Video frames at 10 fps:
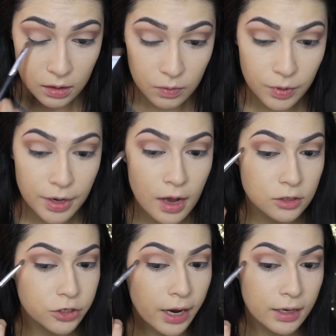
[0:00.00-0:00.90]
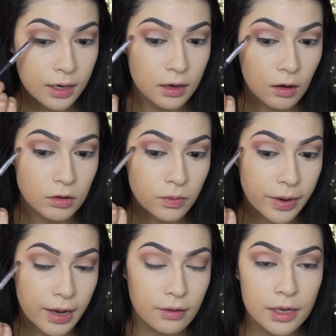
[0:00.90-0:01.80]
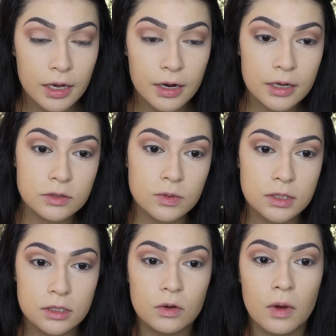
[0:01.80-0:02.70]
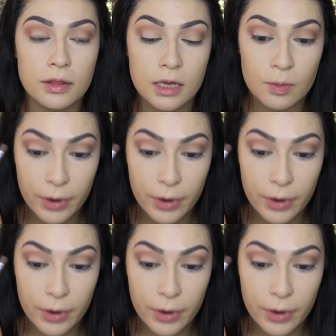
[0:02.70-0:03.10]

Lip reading: We're not dragging it all the way out here because we still want that